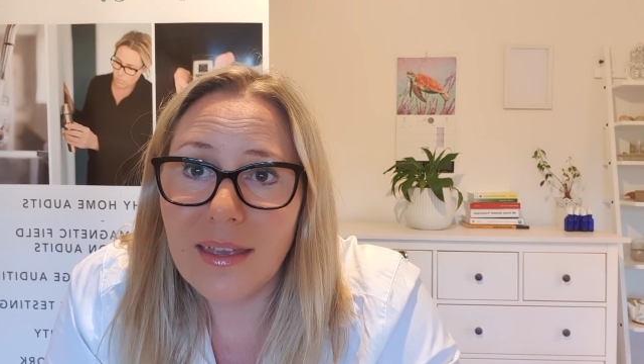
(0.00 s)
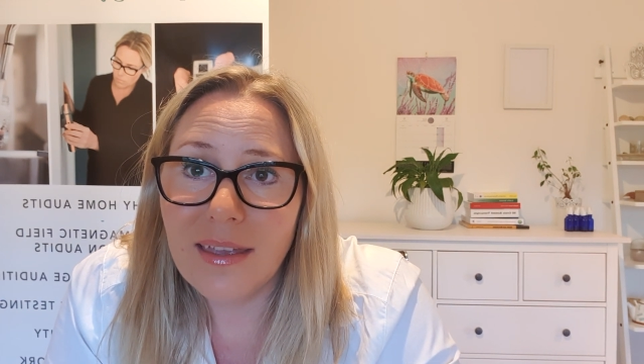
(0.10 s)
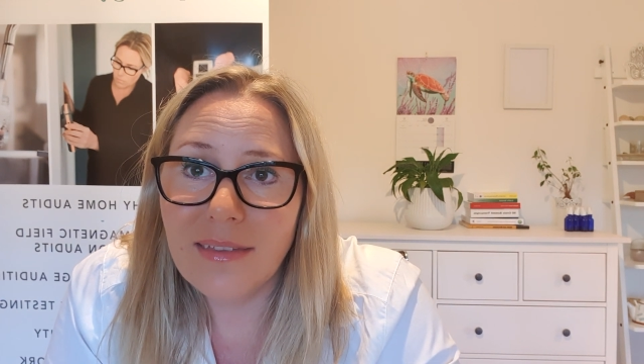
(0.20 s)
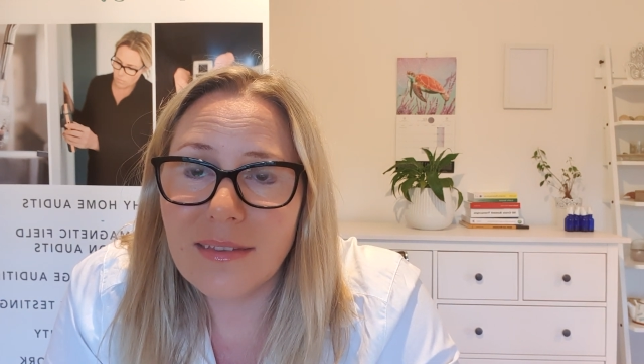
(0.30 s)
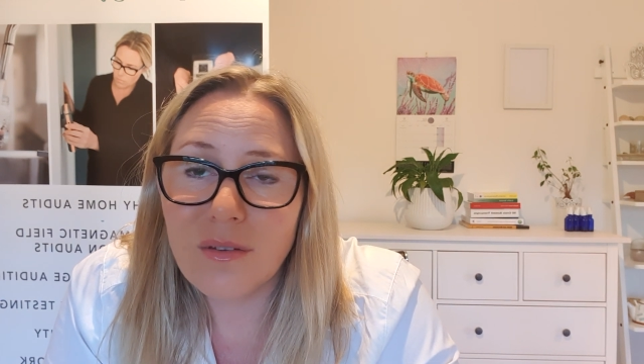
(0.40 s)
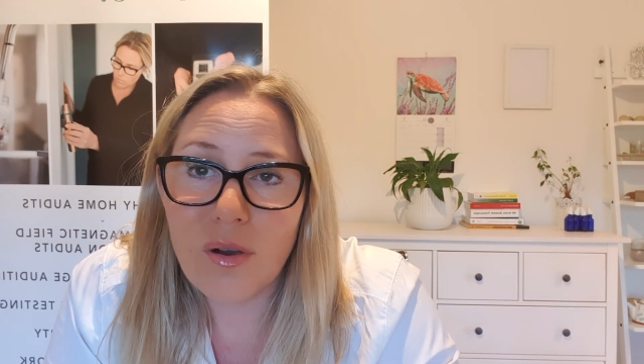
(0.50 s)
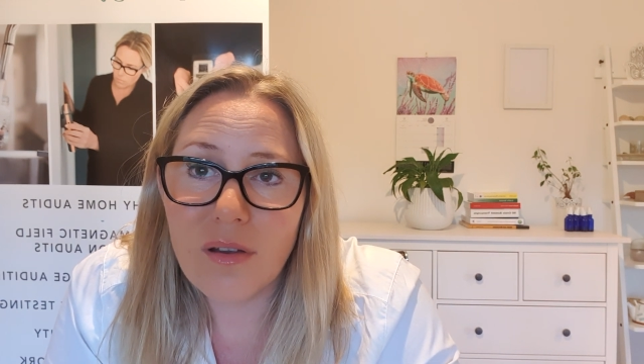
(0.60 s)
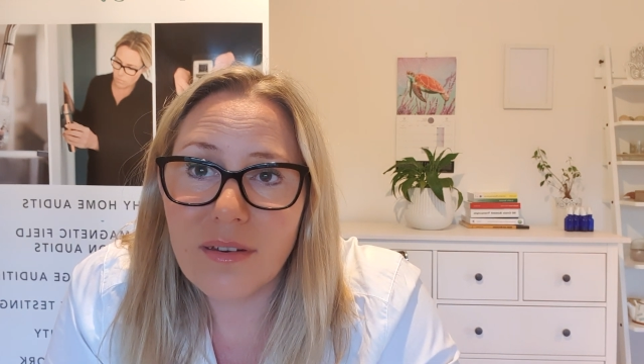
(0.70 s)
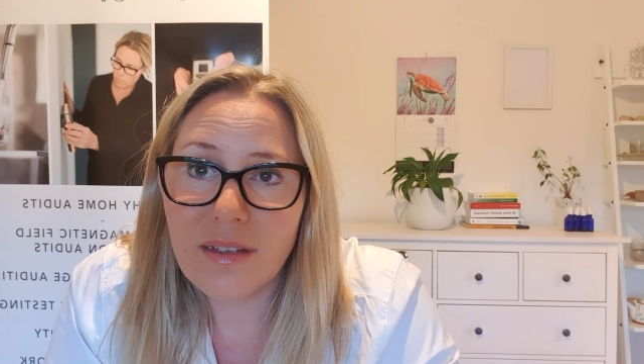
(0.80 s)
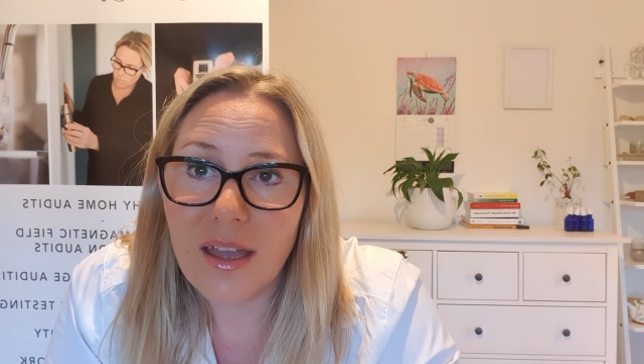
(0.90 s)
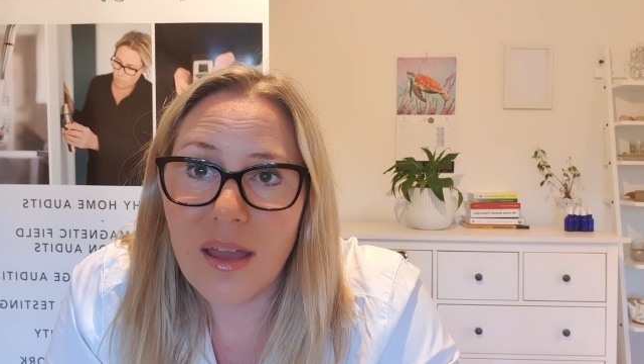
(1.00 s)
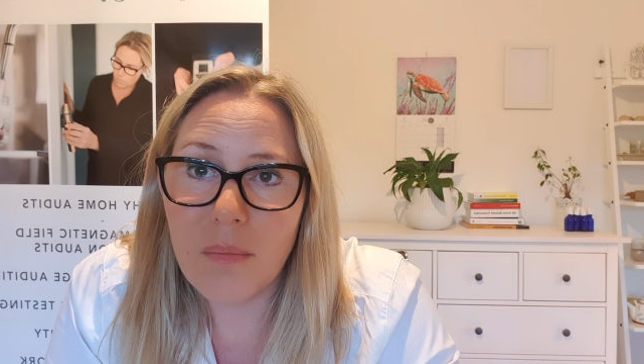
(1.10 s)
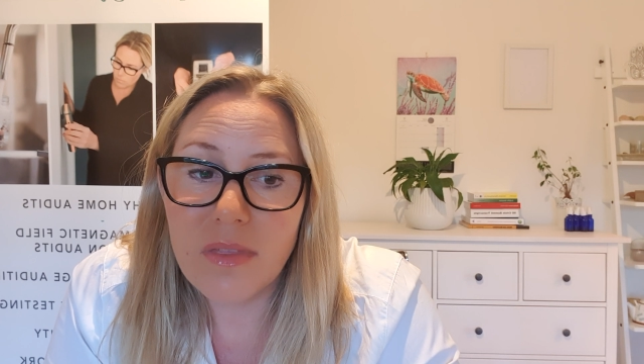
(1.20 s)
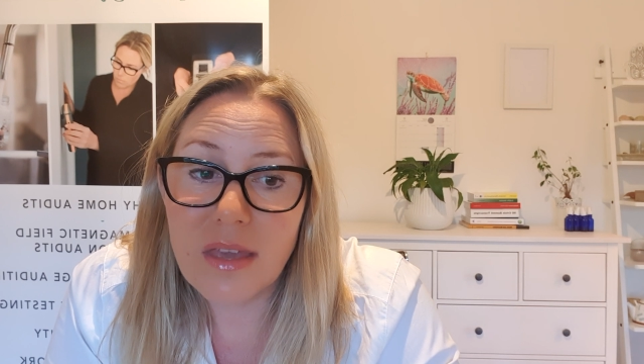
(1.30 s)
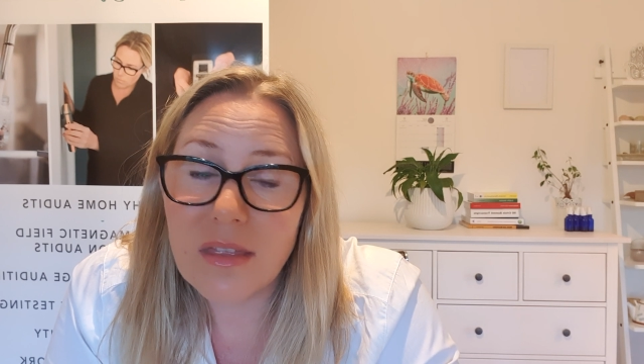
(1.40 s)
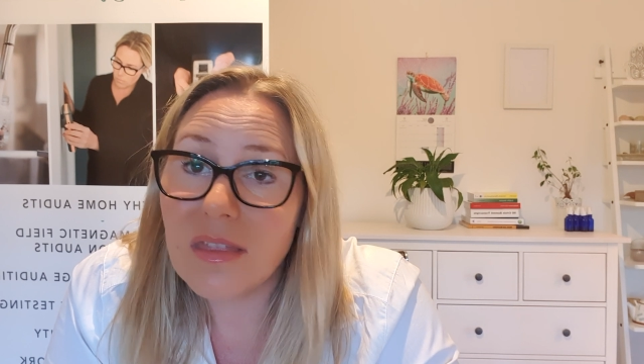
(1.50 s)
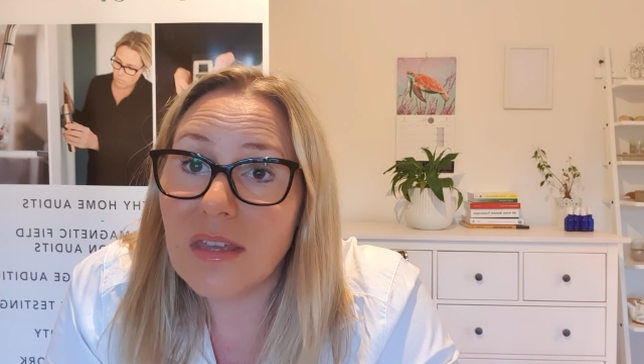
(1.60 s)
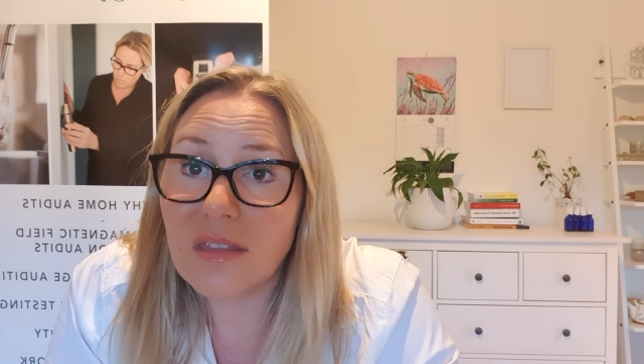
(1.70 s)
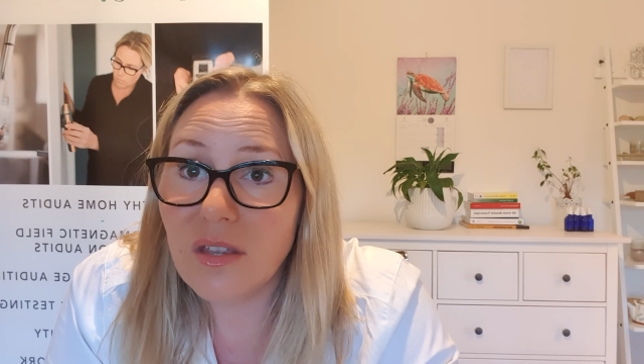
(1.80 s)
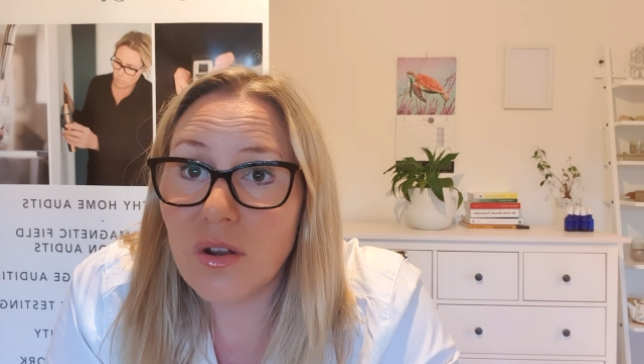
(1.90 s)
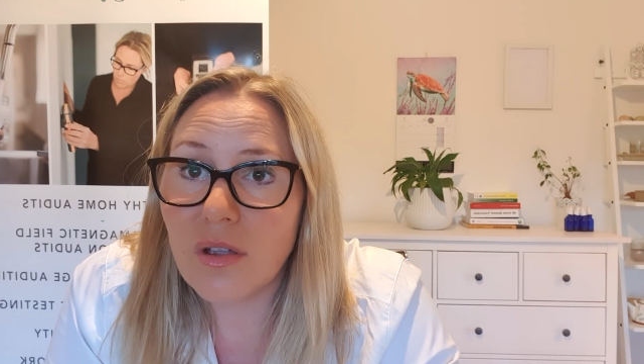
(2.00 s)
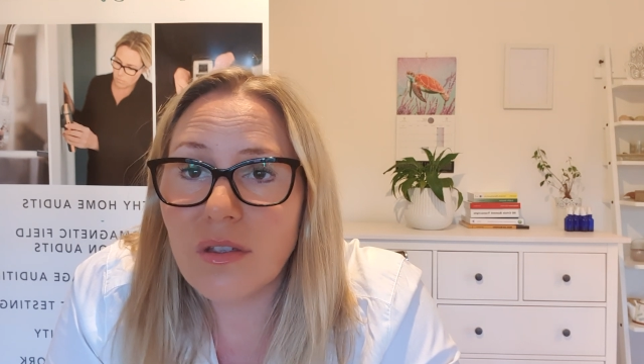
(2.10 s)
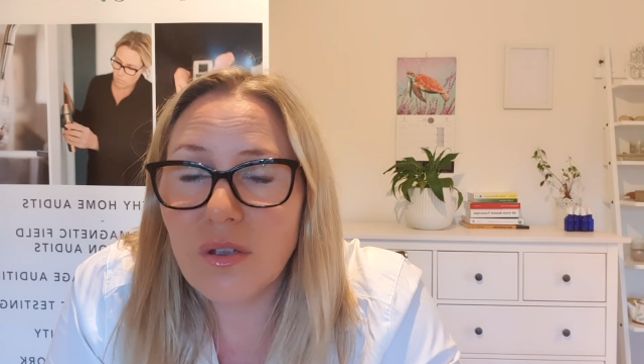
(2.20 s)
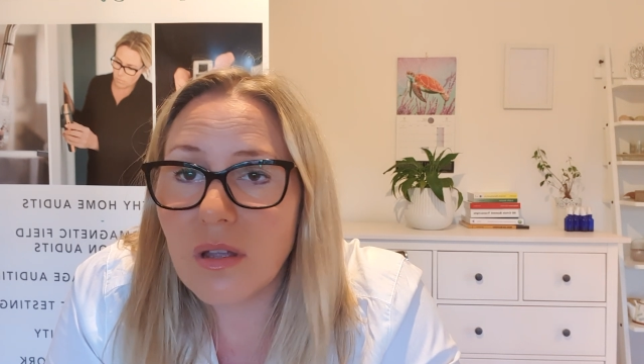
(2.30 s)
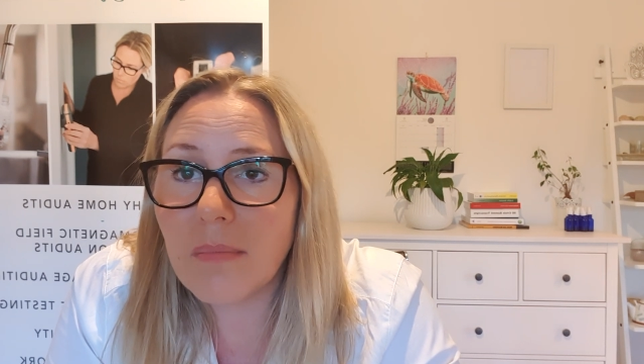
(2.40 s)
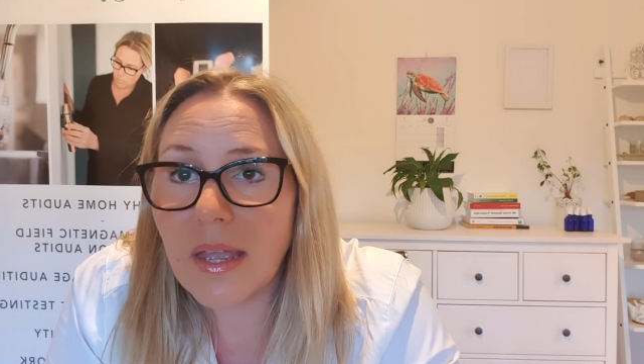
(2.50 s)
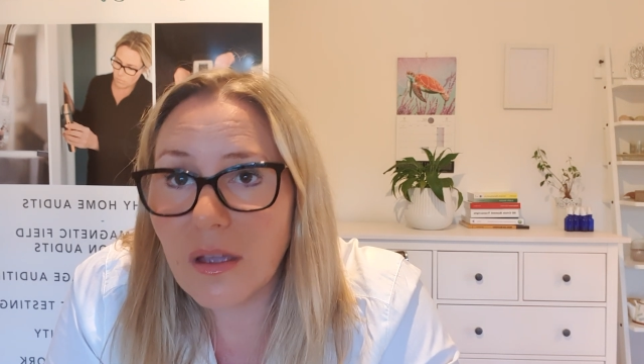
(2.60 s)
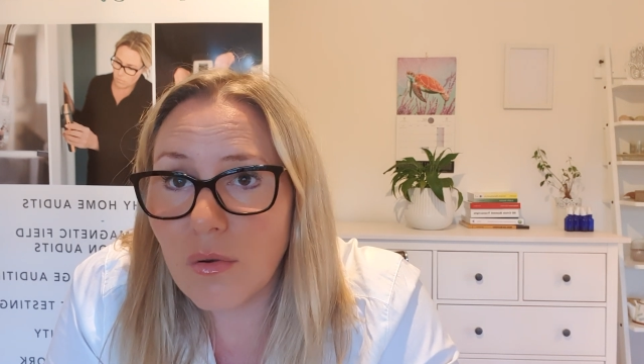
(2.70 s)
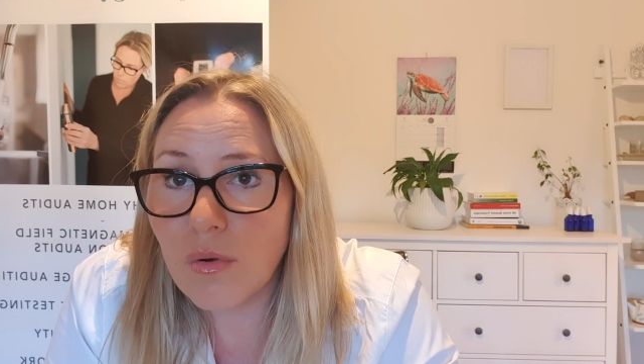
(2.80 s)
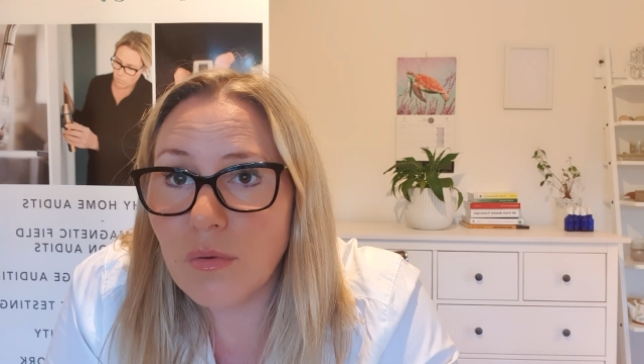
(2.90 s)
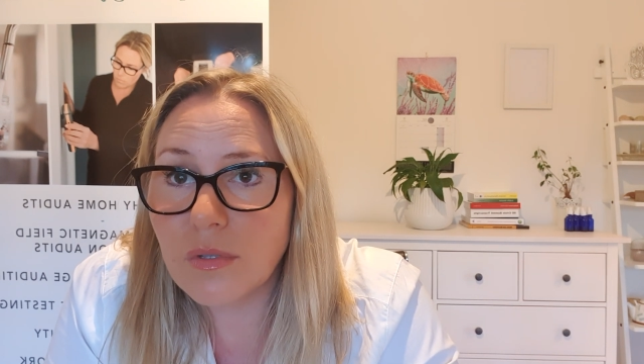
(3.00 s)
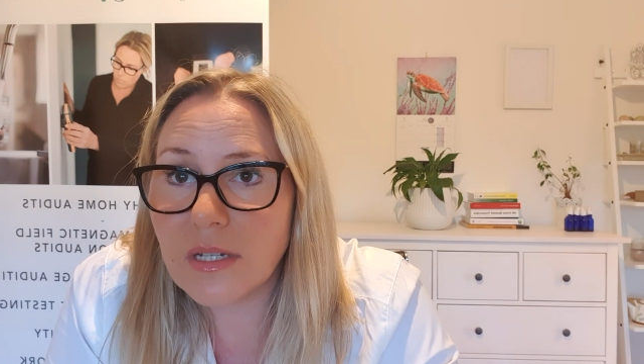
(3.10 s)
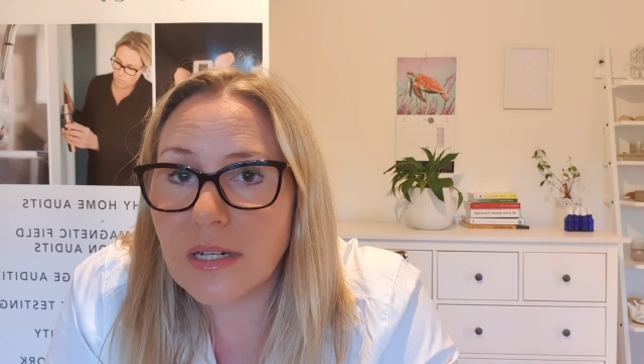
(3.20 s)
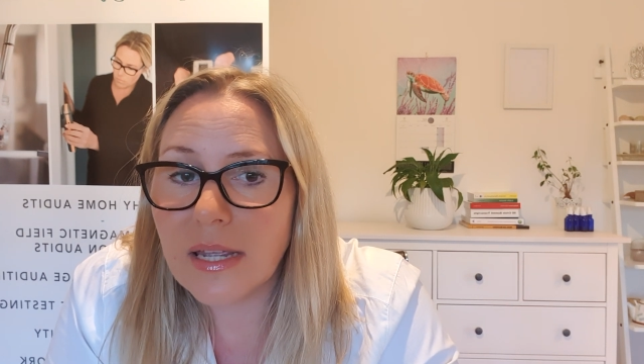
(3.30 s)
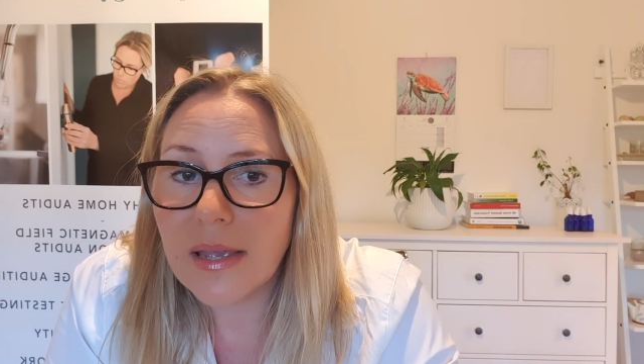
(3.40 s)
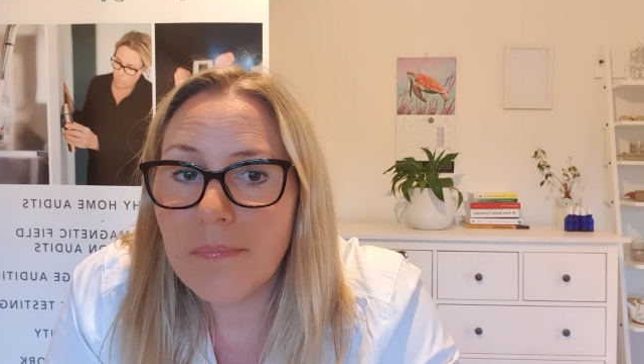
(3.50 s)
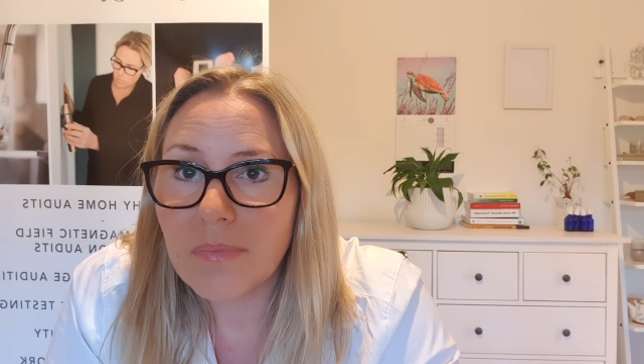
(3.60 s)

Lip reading: It's not the other thing, you know, you can make calls and